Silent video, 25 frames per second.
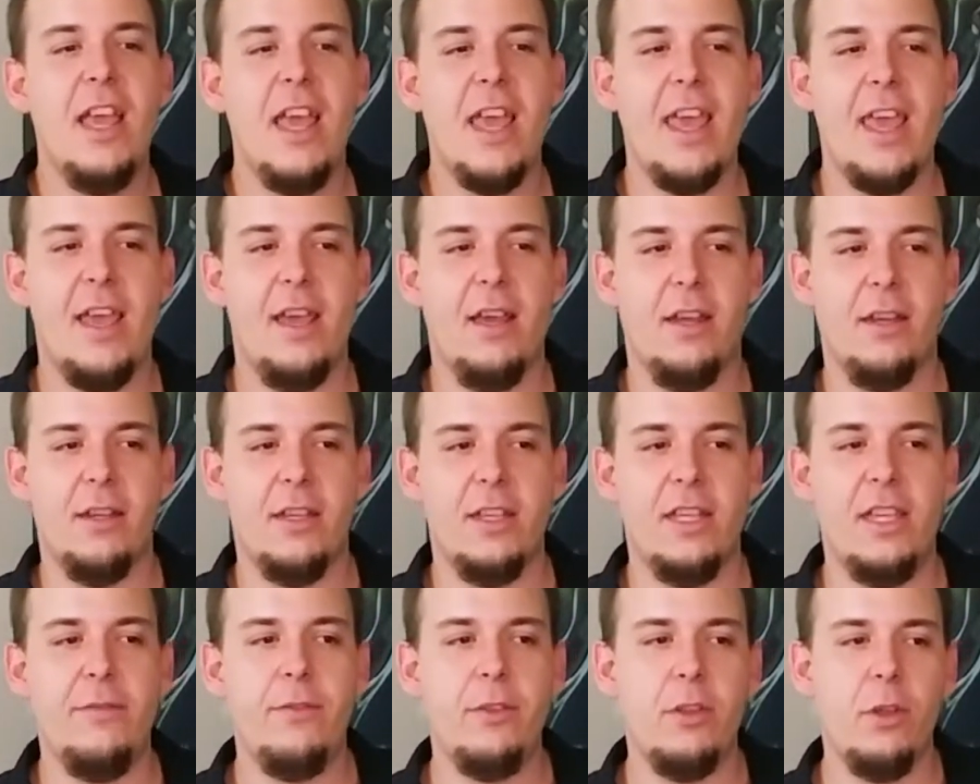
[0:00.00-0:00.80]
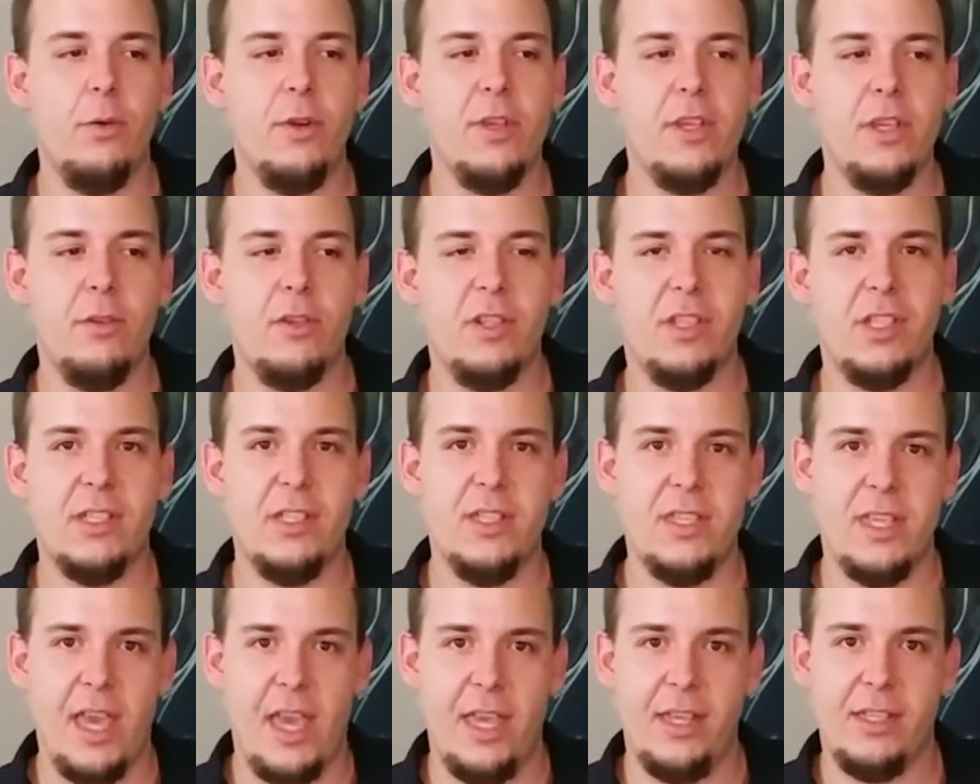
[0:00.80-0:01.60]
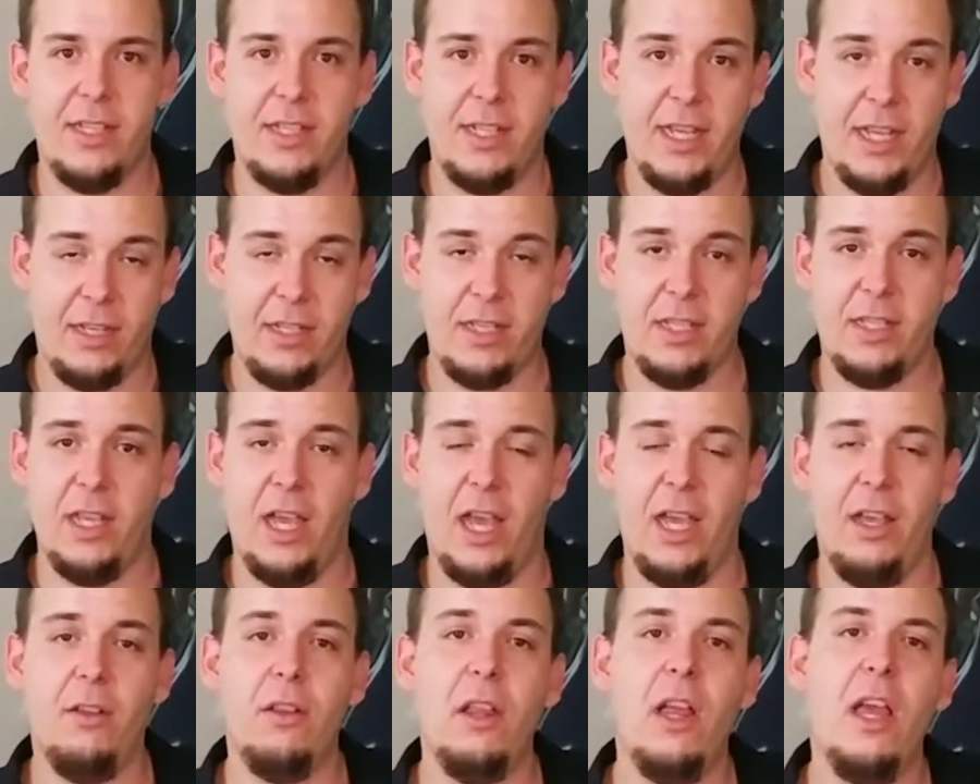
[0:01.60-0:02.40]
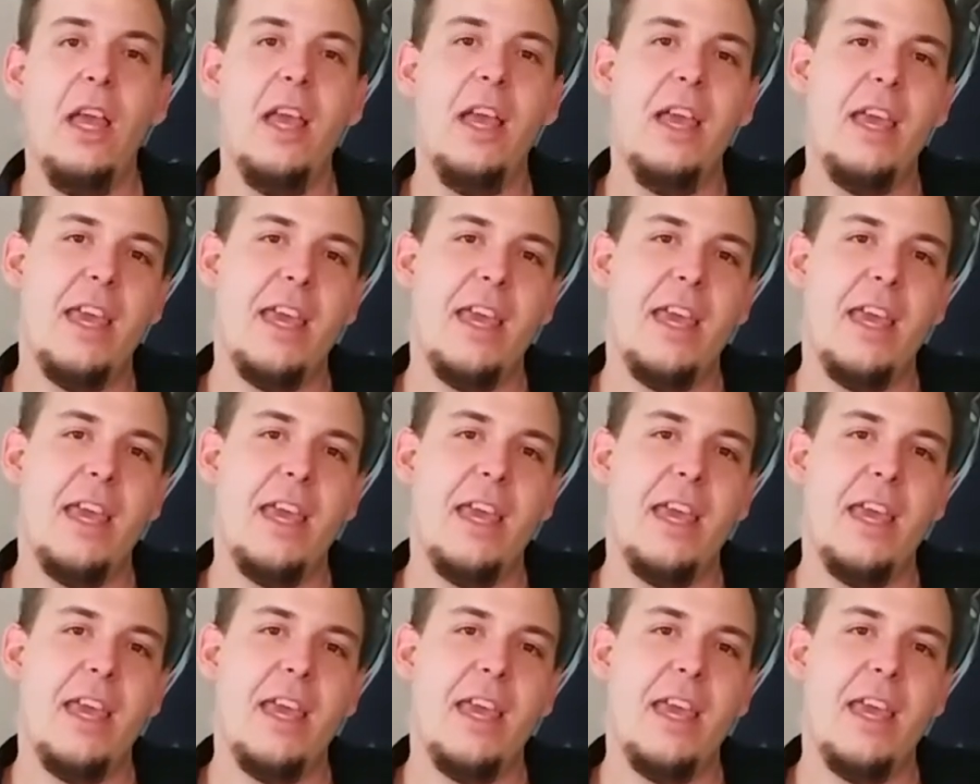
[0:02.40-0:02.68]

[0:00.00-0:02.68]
and even though it uses the Asetek style,